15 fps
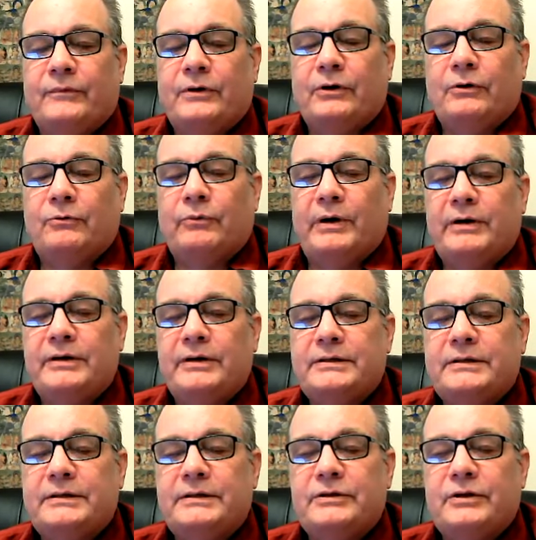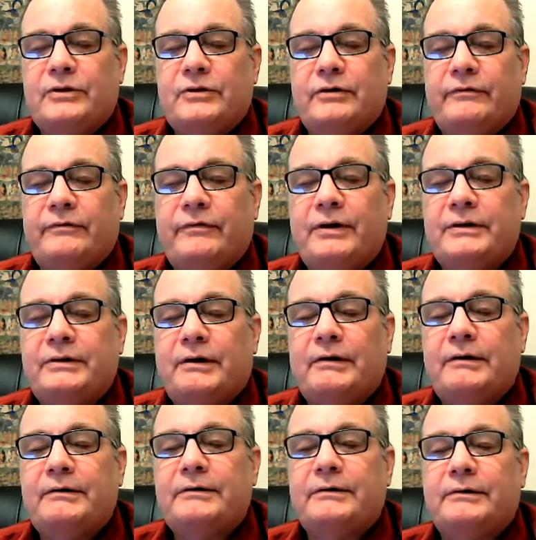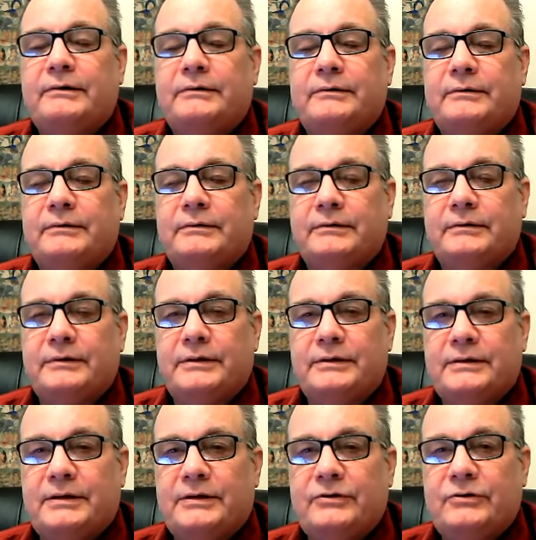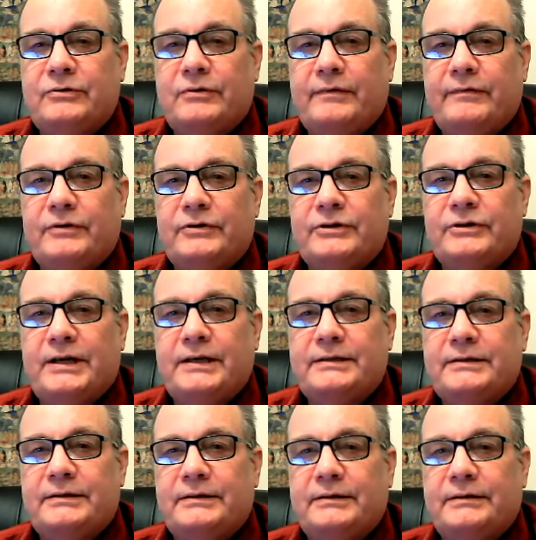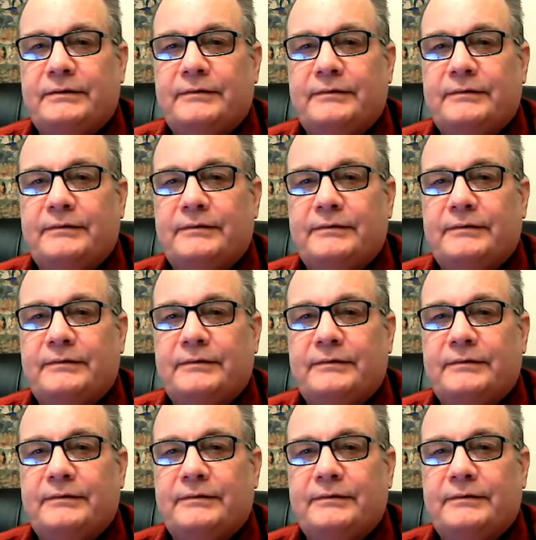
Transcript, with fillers: Your awareness is on your front heart, the center of your chest.